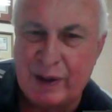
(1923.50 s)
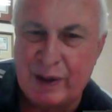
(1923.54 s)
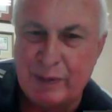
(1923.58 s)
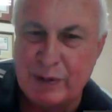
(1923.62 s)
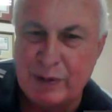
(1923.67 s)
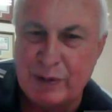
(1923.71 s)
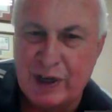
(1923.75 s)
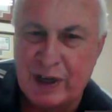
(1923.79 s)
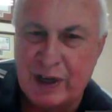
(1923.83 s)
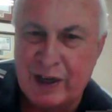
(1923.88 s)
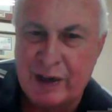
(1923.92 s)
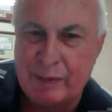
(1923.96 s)
keeps
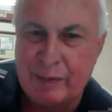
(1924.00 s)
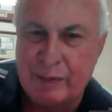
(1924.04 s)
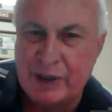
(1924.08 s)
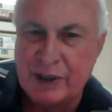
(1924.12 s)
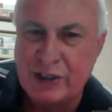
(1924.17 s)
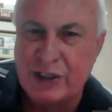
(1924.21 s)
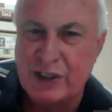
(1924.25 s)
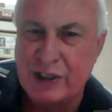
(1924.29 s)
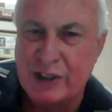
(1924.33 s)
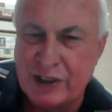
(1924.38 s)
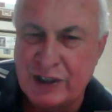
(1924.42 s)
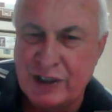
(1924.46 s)
telling me,
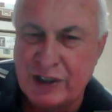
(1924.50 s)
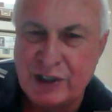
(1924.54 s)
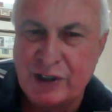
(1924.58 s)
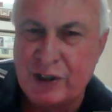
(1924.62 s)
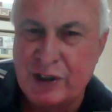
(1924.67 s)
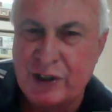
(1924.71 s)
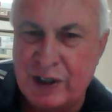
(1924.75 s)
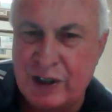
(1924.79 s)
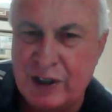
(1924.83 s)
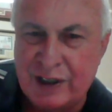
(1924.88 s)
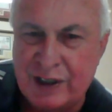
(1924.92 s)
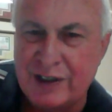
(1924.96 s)
she says,
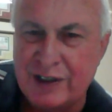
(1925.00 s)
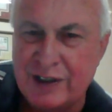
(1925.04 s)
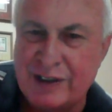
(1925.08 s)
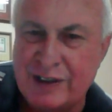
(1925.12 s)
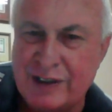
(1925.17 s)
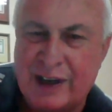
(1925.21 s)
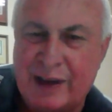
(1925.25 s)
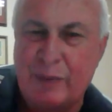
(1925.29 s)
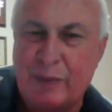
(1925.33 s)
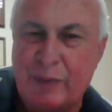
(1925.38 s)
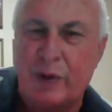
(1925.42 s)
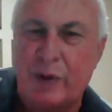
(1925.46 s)
you need to
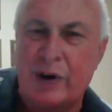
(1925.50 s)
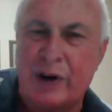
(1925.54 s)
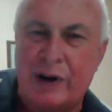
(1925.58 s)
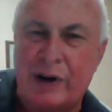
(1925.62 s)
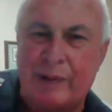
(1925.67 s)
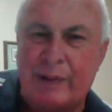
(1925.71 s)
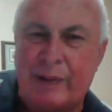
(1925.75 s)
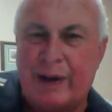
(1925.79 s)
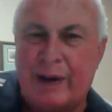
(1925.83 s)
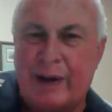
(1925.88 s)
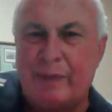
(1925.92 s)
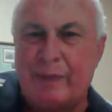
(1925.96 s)
stop worrying
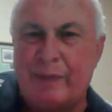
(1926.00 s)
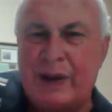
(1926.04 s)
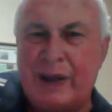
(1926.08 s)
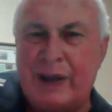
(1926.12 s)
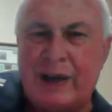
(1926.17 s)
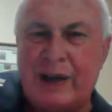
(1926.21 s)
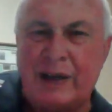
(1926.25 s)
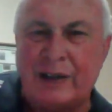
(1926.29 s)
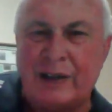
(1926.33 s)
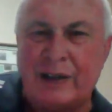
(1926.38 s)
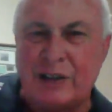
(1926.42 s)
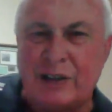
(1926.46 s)
about
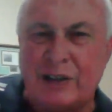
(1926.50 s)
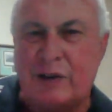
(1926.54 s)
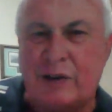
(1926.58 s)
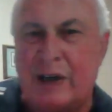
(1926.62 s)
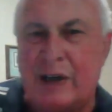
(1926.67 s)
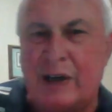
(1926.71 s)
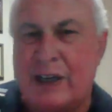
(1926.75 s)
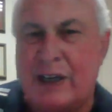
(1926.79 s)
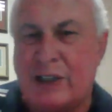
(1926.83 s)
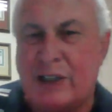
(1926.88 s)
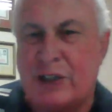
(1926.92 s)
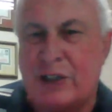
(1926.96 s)
being the
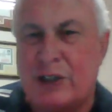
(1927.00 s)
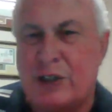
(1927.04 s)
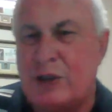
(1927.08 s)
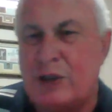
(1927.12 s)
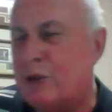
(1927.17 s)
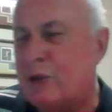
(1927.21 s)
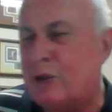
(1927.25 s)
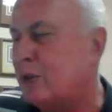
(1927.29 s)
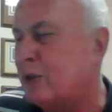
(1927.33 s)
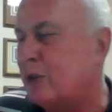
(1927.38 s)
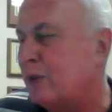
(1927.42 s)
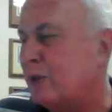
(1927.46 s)
straight A
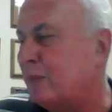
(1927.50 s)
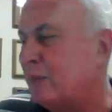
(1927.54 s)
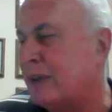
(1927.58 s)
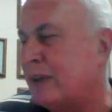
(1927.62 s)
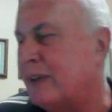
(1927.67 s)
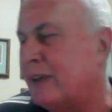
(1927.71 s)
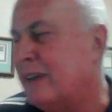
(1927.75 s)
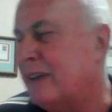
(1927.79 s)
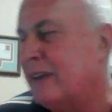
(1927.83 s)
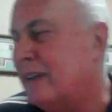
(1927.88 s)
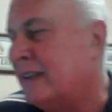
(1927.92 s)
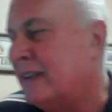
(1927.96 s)
student, but